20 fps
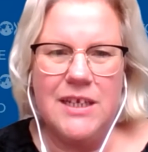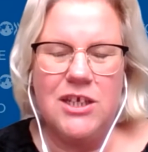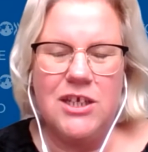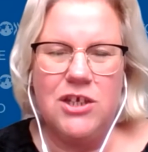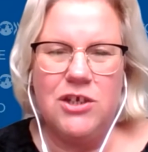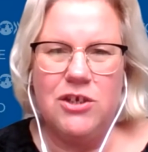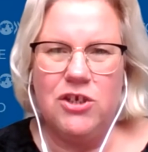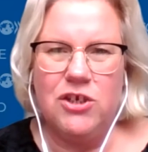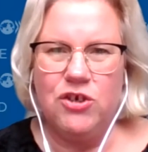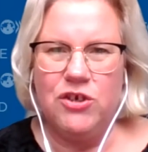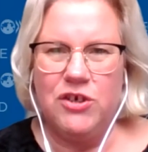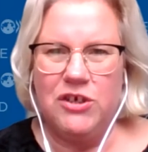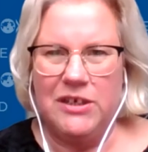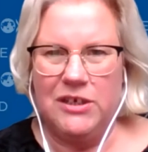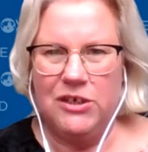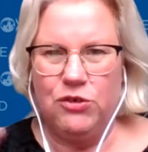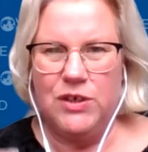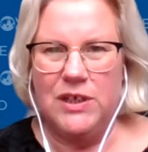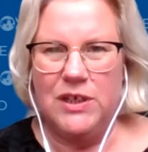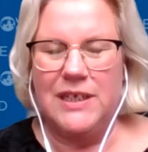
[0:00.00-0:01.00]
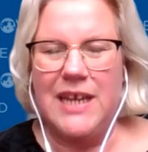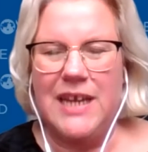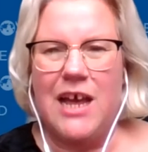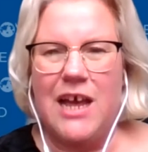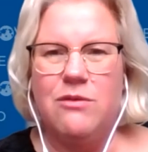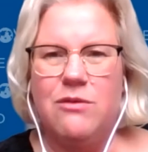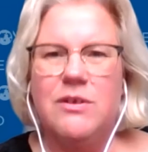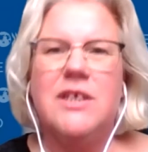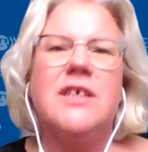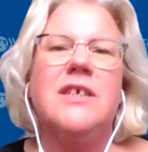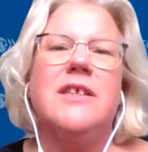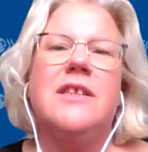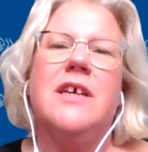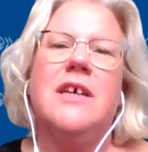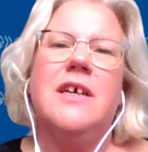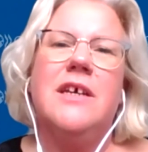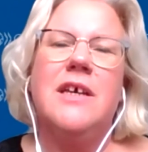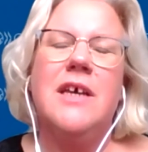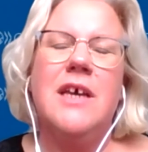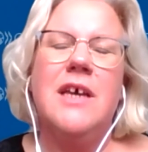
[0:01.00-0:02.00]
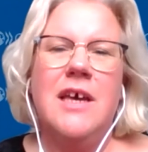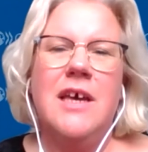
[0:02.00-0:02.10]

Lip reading: to drill down to the